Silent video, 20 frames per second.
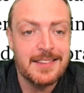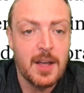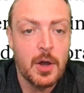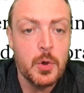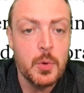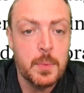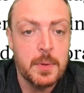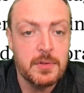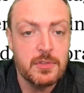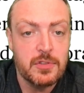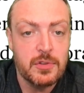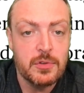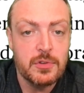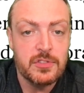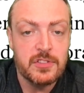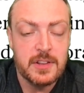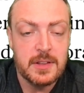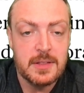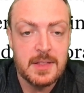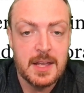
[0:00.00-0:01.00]
open
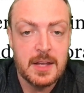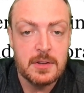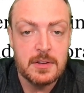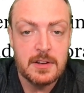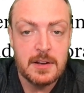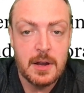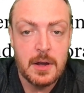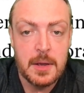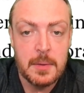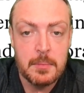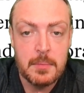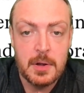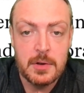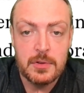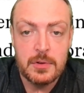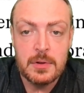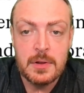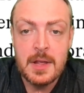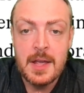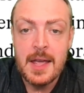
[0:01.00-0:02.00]
sourcing the underlying
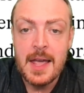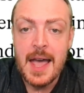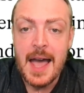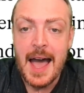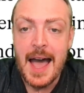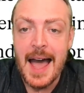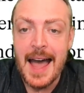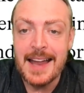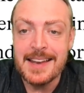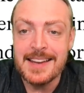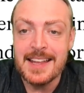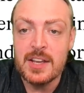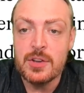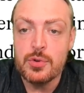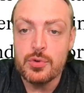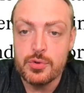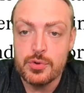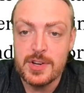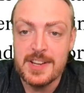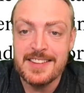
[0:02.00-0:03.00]
model, an
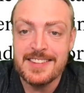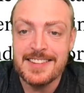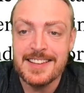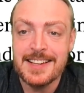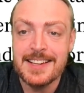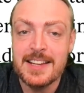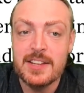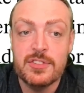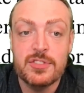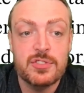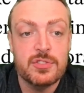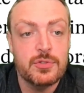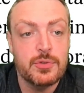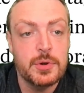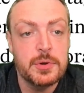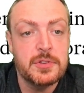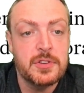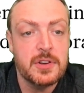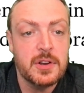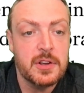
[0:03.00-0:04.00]
increasingly
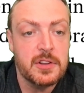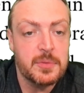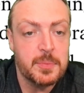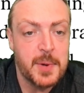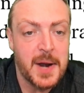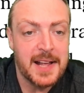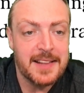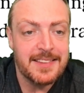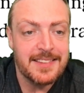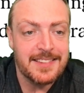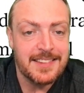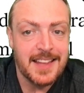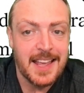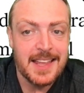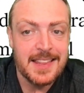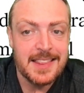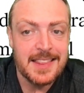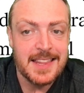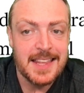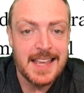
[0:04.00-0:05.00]
scrutinised practice
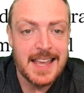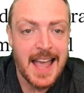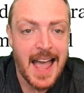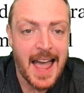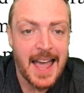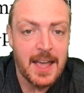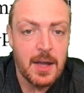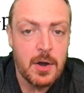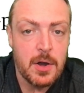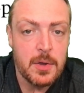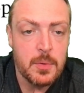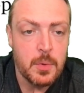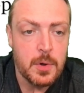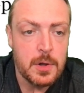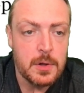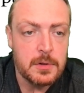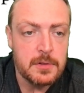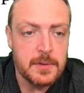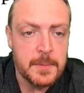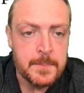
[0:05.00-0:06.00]
in the AI
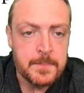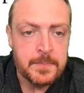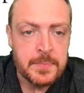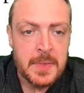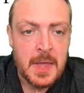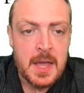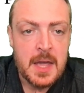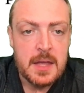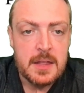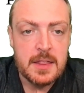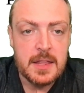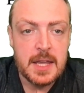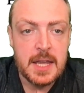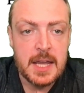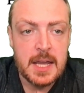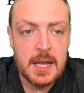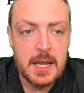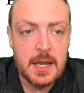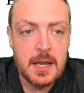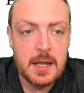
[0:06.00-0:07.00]
world.
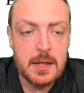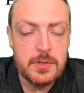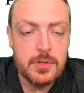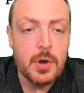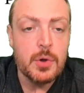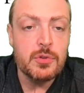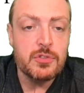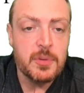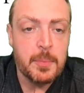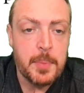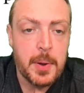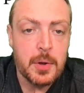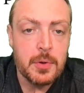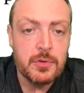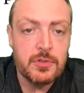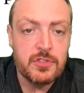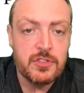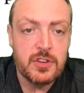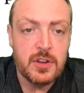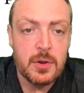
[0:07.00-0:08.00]
Those
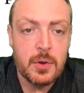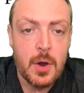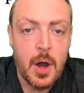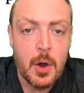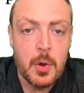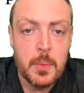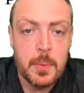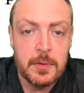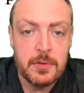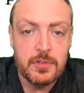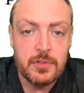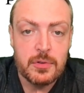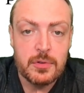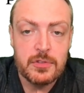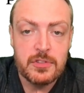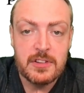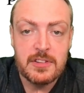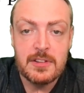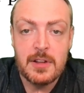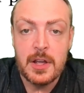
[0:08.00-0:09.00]
opposed to open
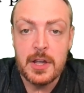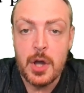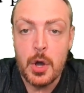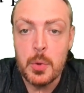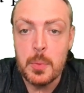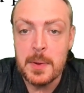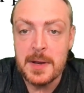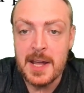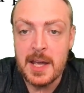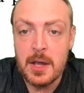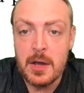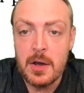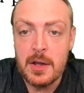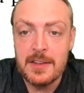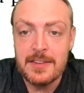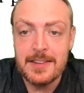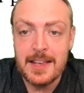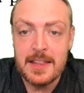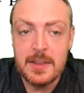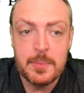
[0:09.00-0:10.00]
sources like OpenAI
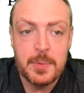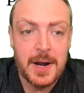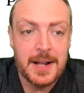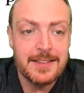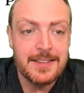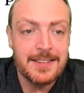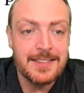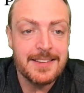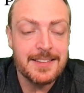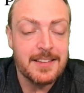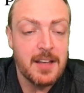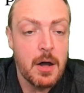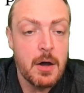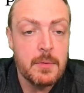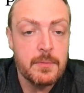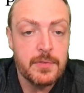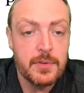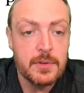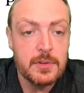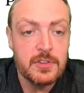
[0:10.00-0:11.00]
say the practice is
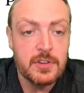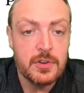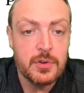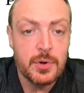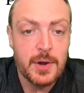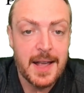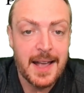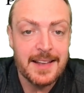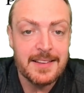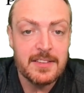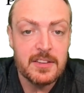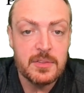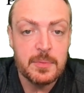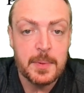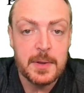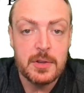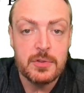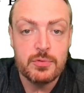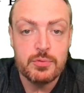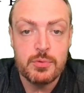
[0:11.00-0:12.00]
harmful to creators
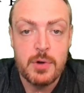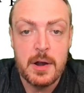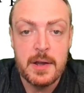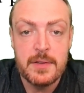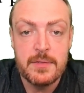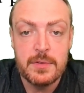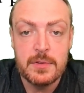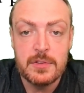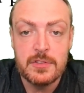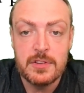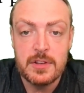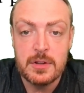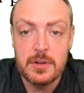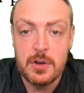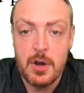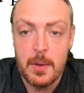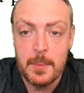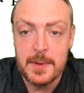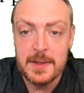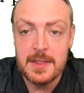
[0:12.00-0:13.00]
because rivals can
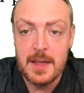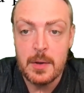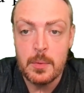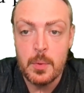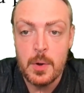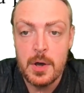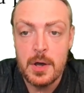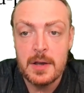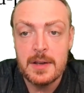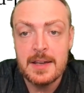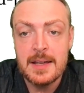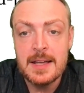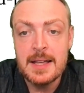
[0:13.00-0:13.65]
copy their work,